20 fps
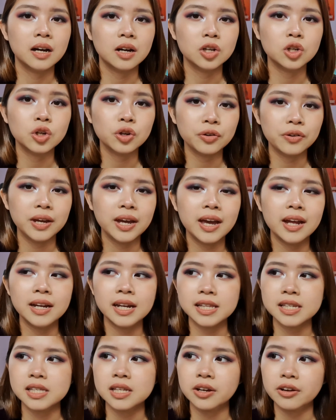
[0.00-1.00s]
Korean
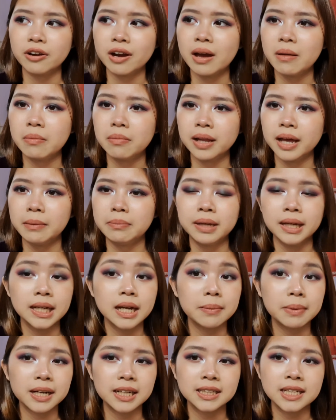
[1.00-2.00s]
Instagram like makeup
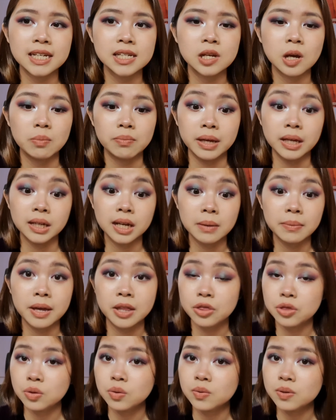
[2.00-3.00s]
artists or makeup
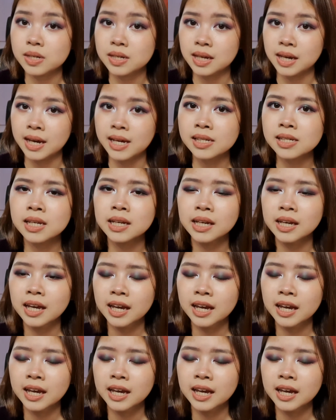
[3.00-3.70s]
enthusiasts,